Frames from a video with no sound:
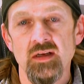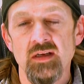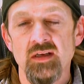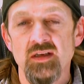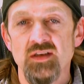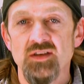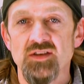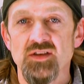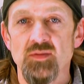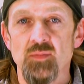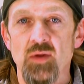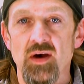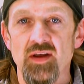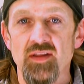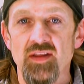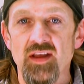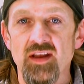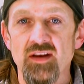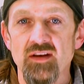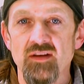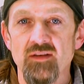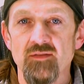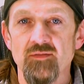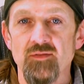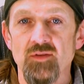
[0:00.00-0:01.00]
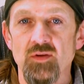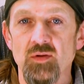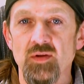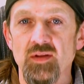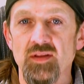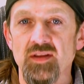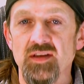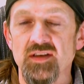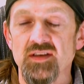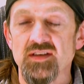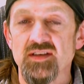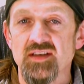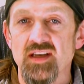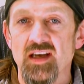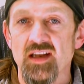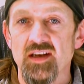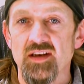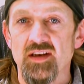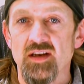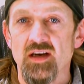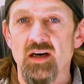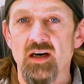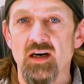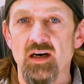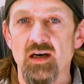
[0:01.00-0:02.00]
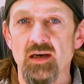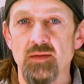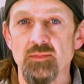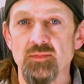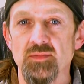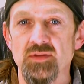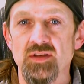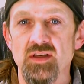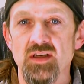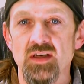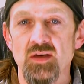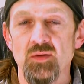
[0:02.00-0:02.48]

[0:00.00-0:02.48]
So by the end of doing this 10 times,